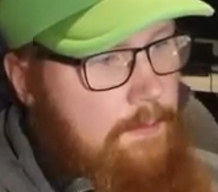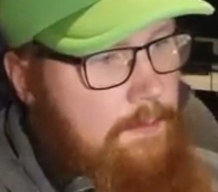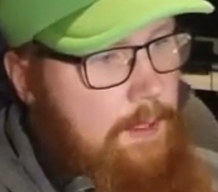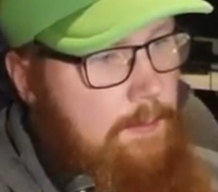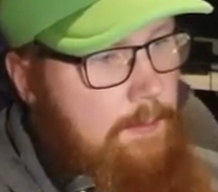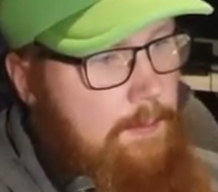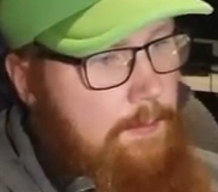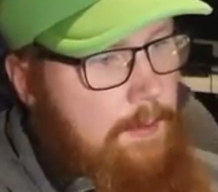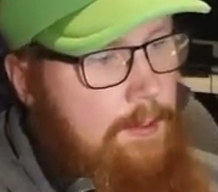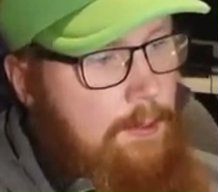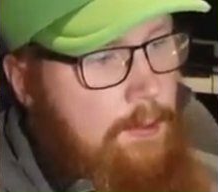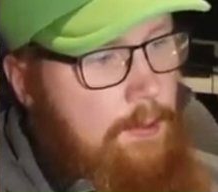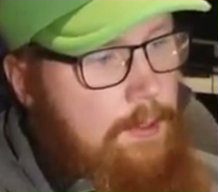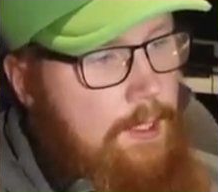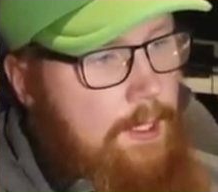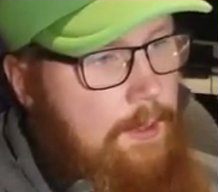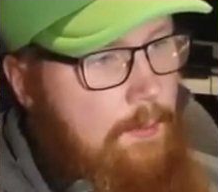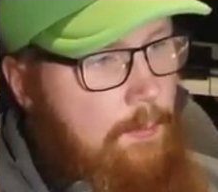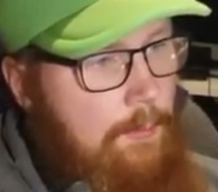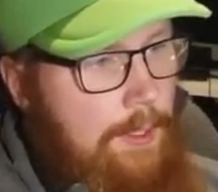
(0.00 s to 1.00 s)
I'm like
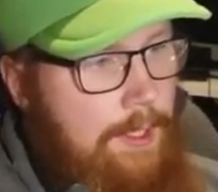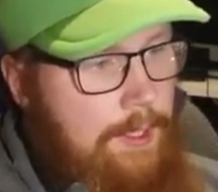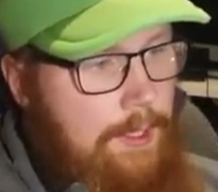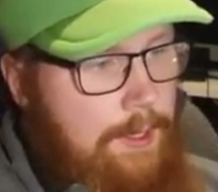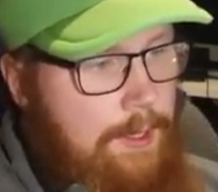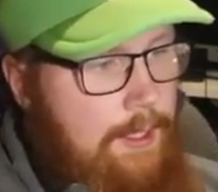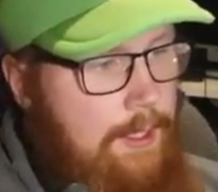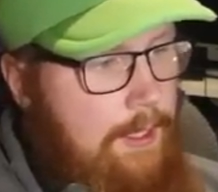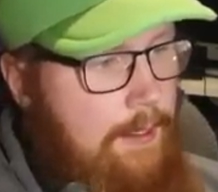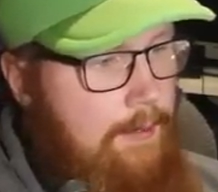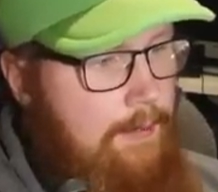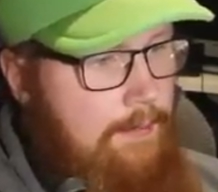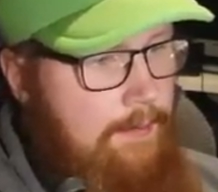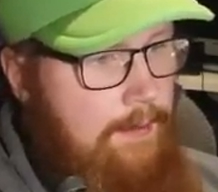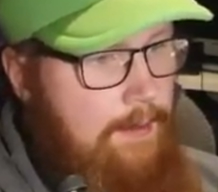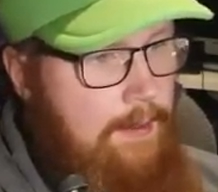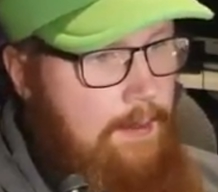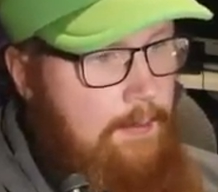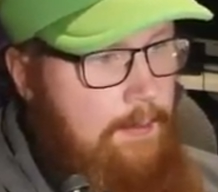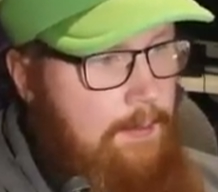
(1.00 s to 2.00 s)
looking at one thing at a
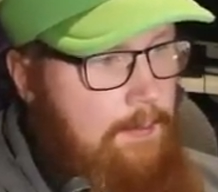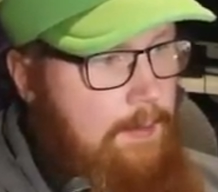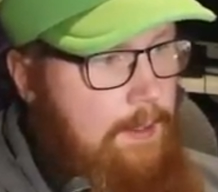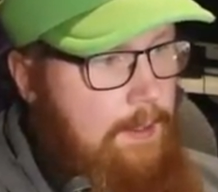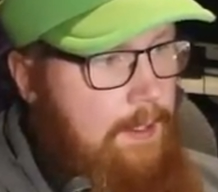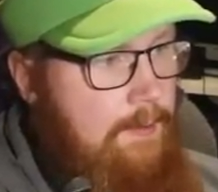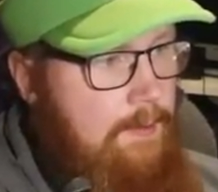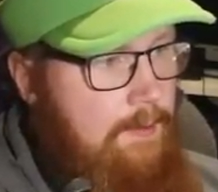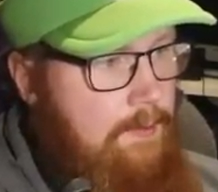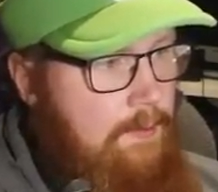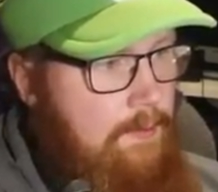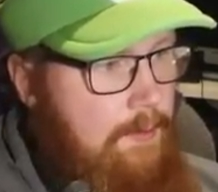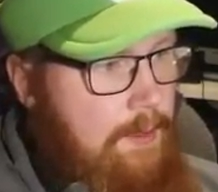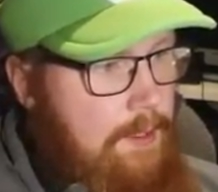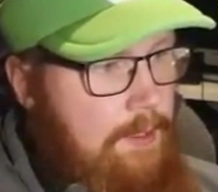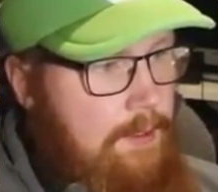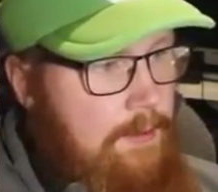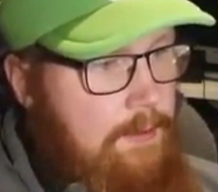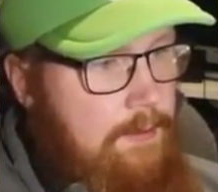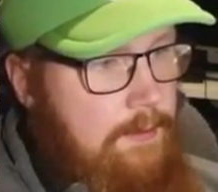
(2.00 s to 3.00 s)
time. I'm getting
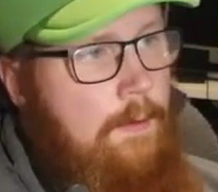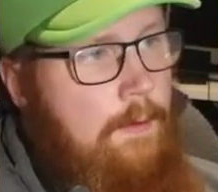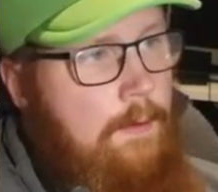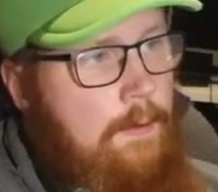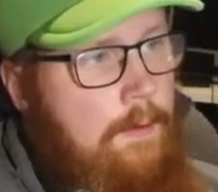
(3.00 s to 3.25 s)
distracted.